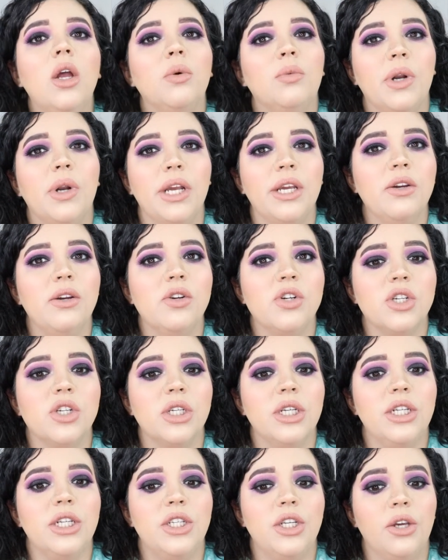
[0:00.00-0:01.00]
what I
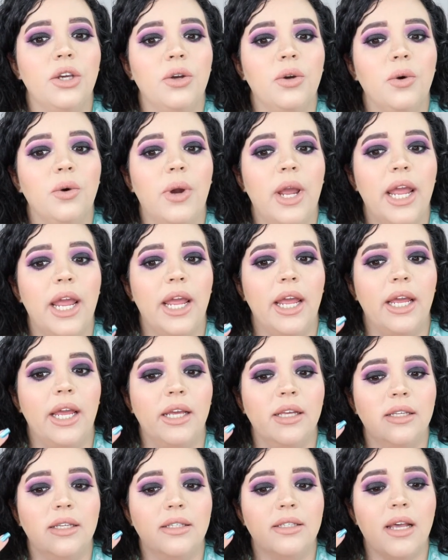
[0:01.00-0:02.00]
usually do
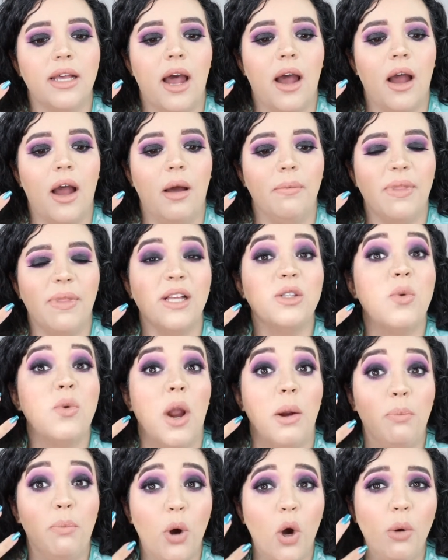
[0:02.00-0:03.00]
is, um, that's
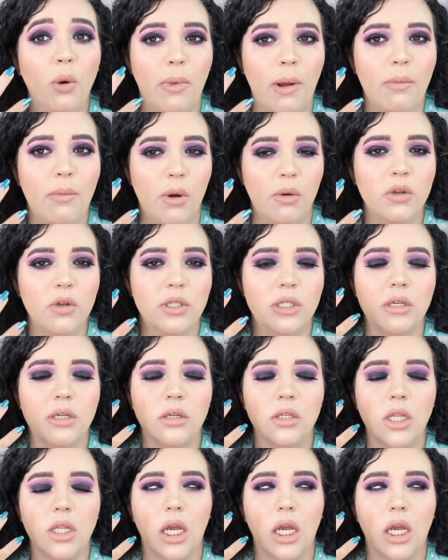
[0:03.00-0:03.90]
where I put my most,